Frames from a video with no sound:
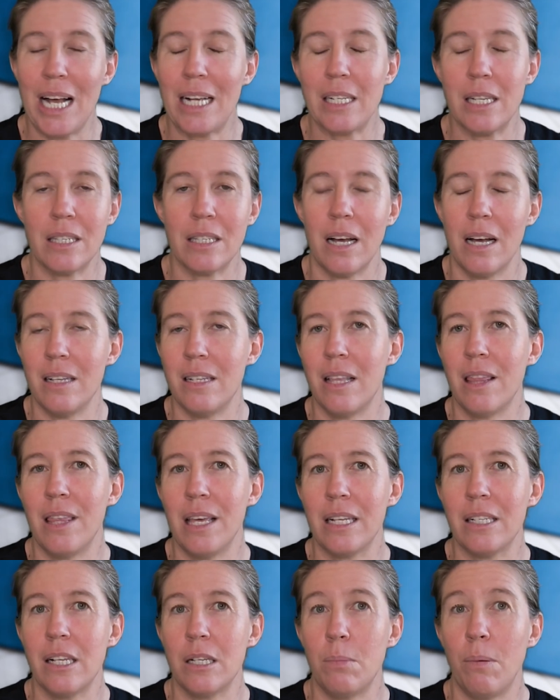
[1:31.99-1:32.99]
exercise and
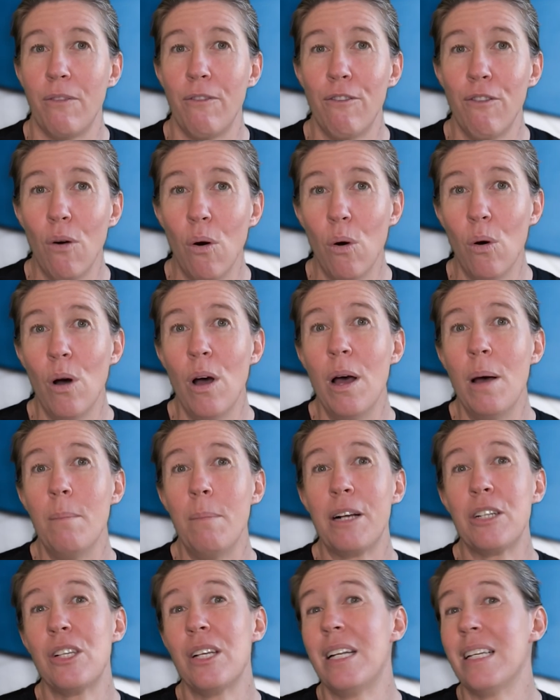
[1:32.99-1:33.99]
things as before
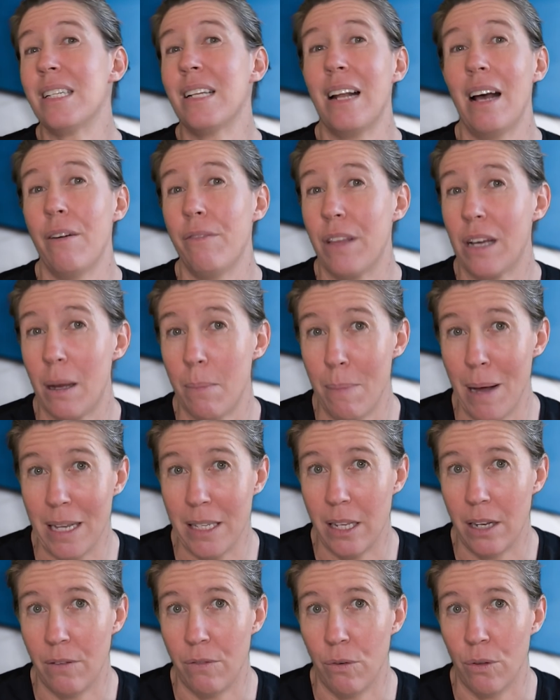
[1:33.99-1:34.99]
because it doesn't have the
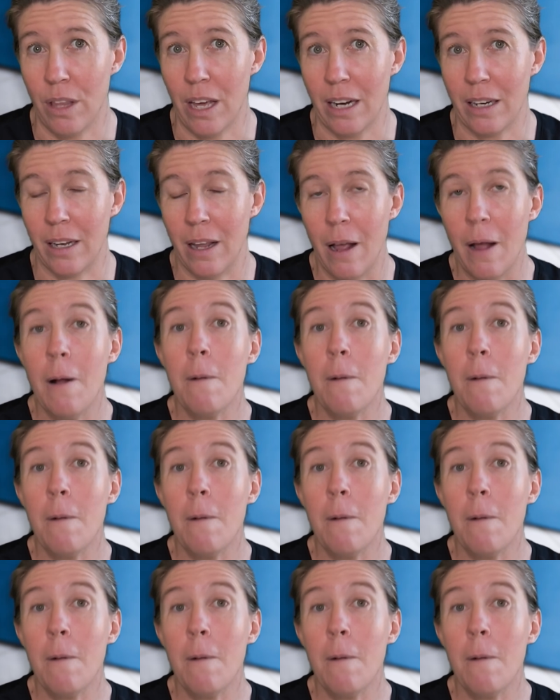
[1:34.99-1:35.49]
capacity for that.